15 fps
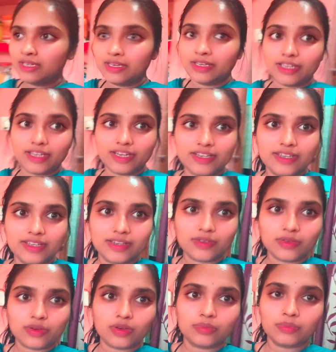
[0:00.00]
Indian
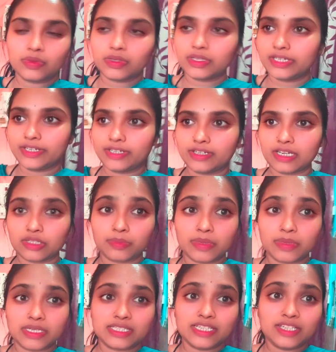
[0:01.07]
home, in
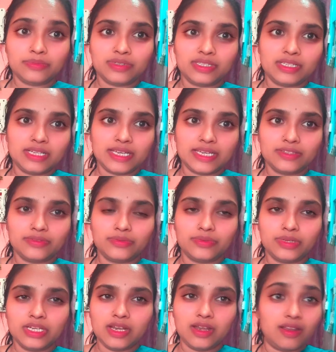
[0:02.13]
especially in village,
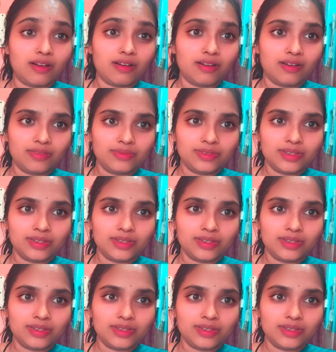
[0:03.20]
we love